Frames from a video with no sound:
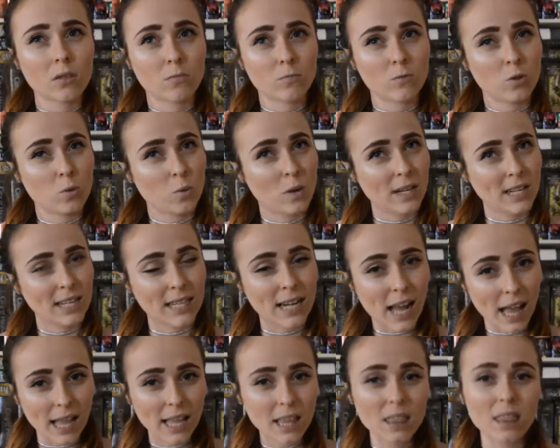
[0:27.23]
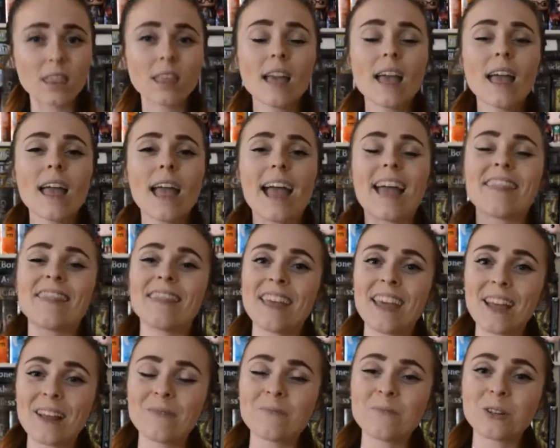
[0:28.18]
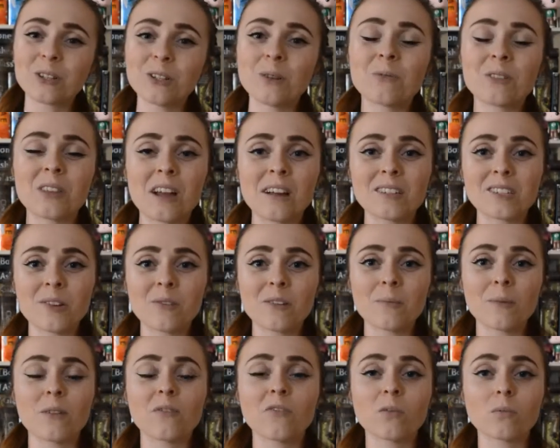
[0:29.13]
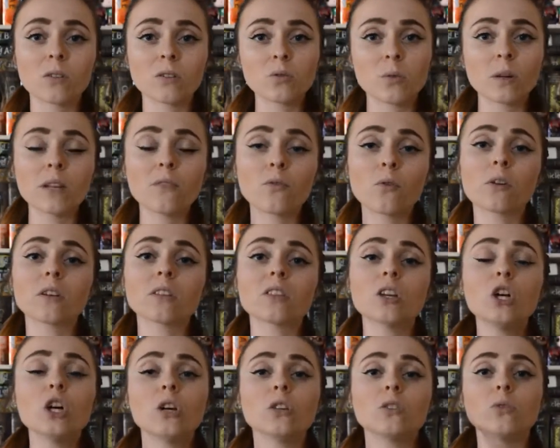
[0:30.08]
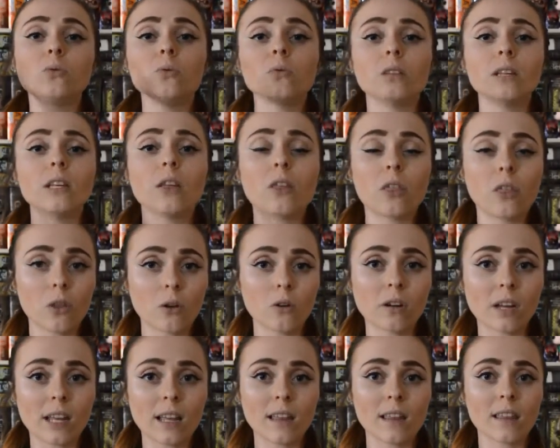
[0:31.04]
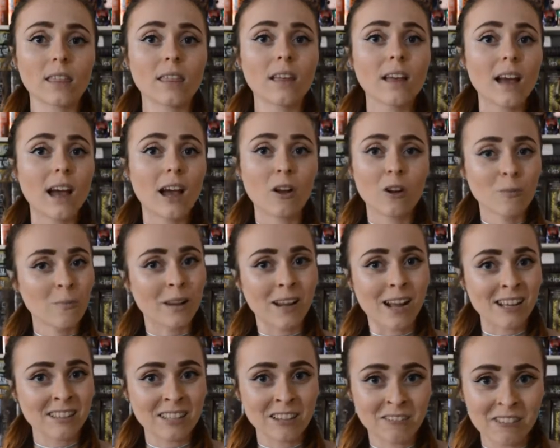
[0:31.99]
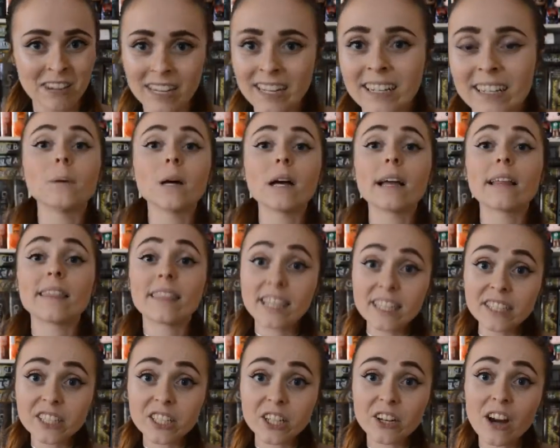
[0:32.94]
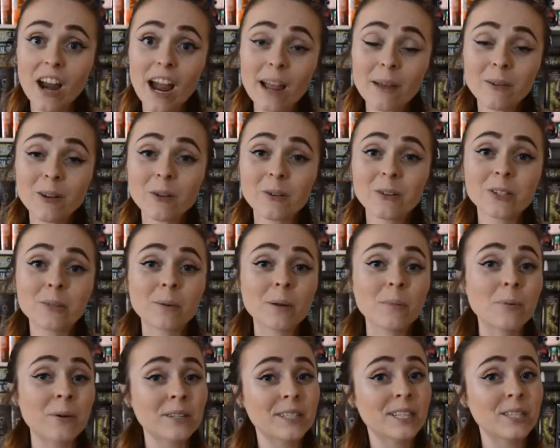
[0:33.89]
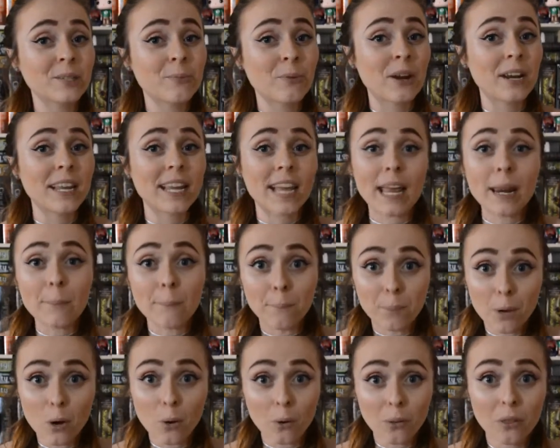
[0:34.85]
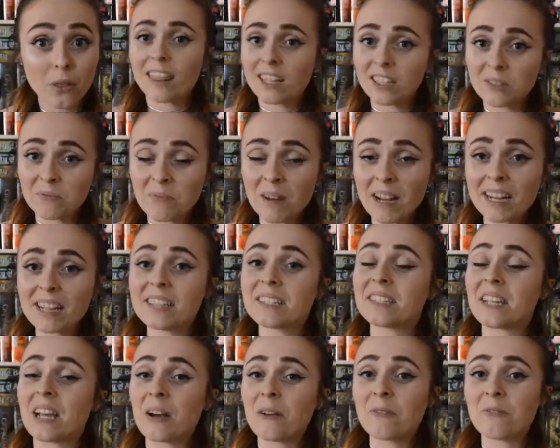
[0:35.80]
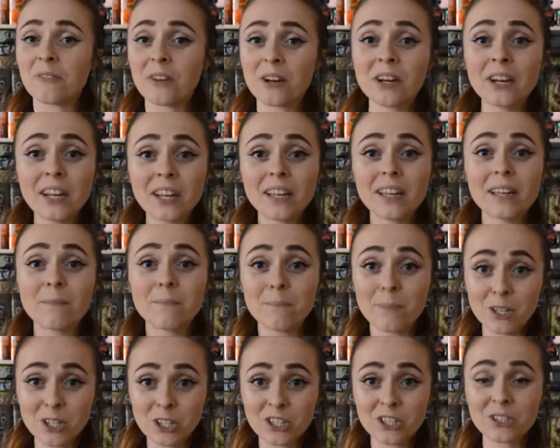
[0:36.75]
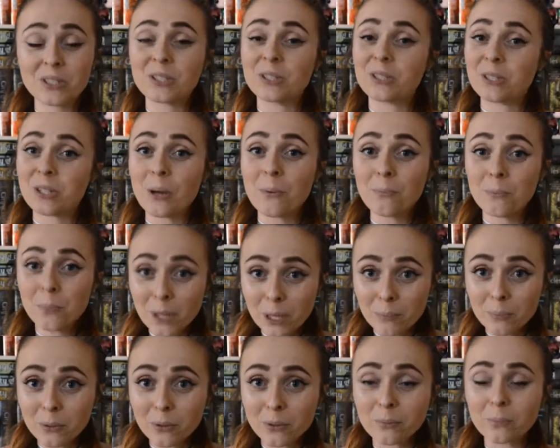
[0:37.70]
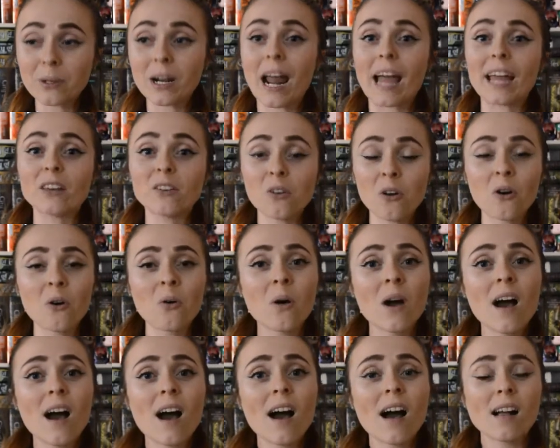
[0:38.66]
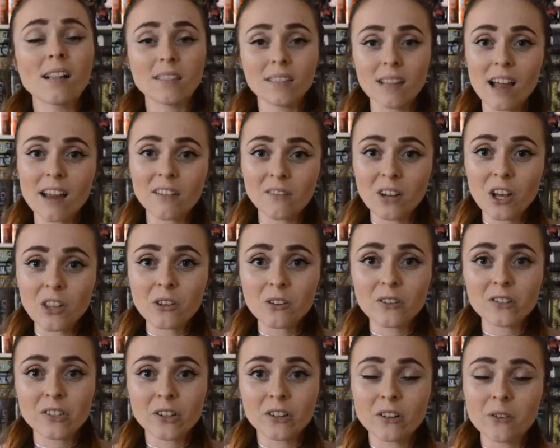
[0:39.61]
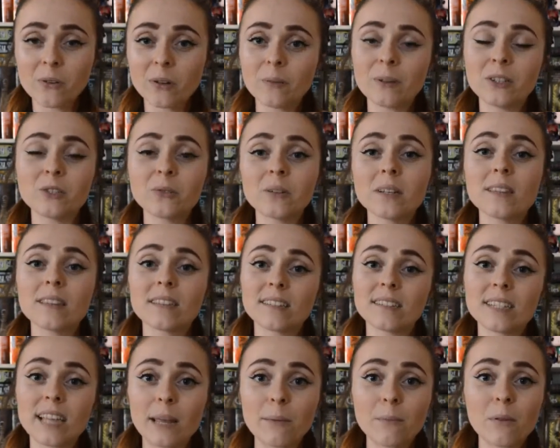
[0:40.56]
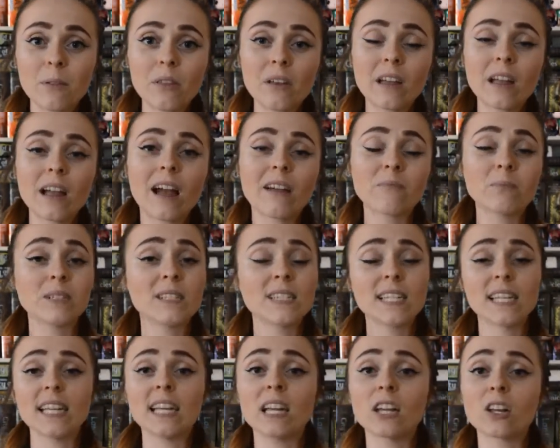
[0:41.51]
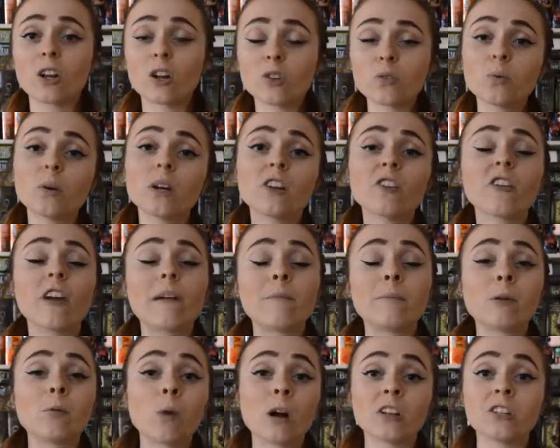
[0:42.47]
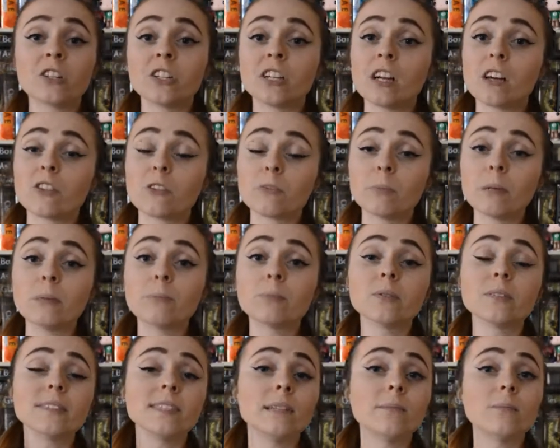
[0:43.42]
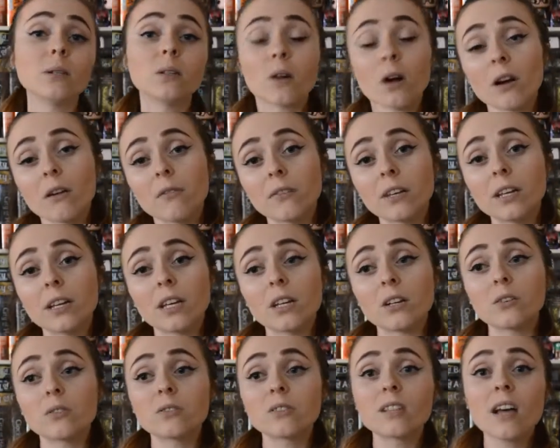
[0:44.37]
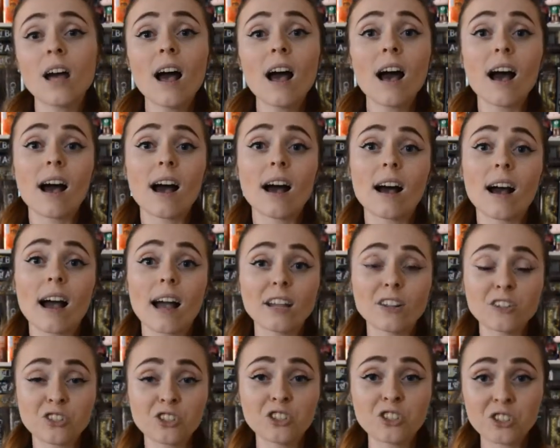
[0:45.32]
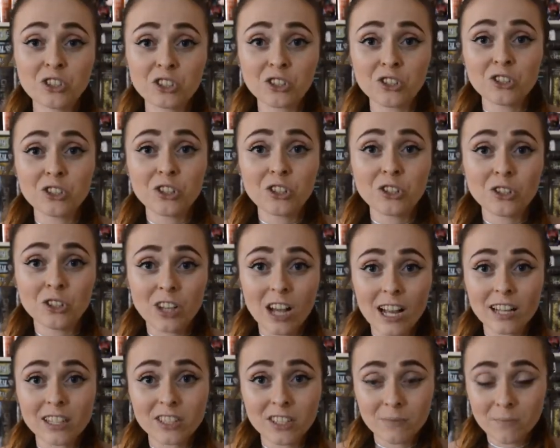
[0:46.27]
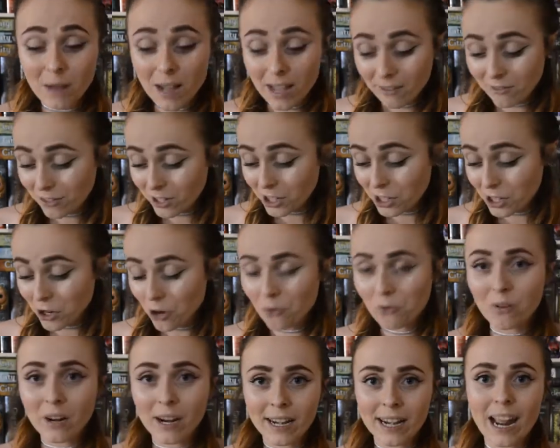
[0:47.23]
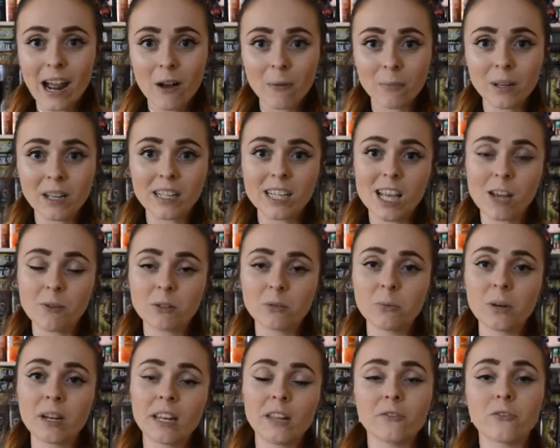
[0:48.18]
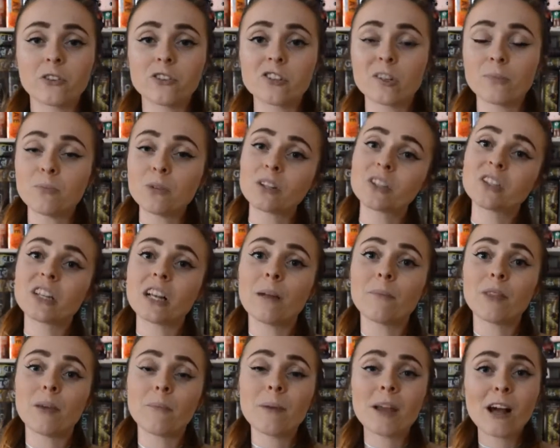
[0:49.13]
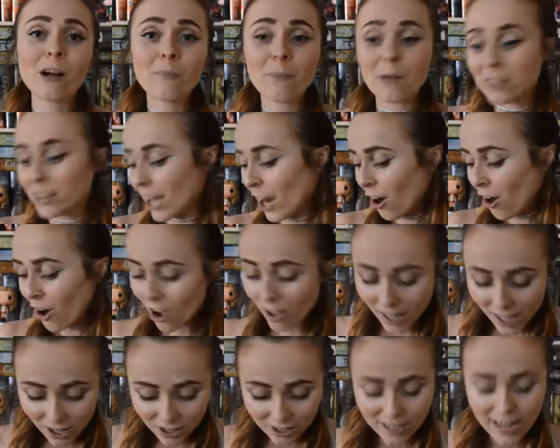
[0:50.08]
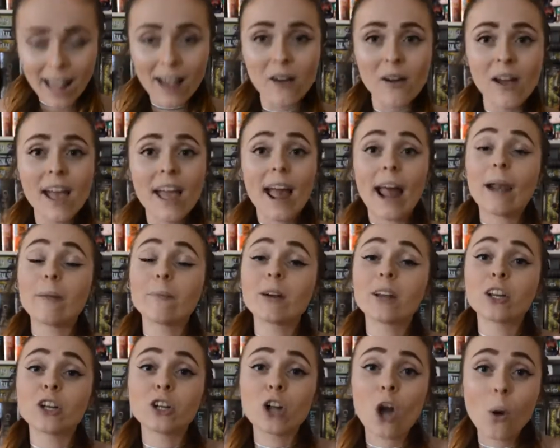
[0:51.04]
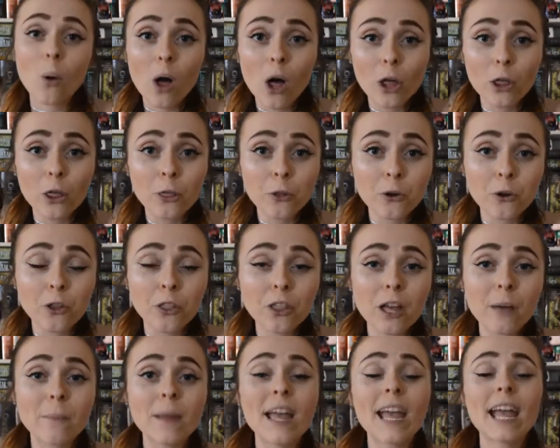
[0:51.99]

29th, and then BookTubeAthon is going to be from the 24th to the 30th. I hope I got that right. But this year, I am going to be participating in both. This might sound very ambitious to some people, but I know a lot of others are going to be doing the same thing. I've been seeing it on Twitter. I've been watching other people's TBR videos. I just got to my video right now because I was waiting for some books to come in the mail, but they are all here now, and I'm gonna go all through them.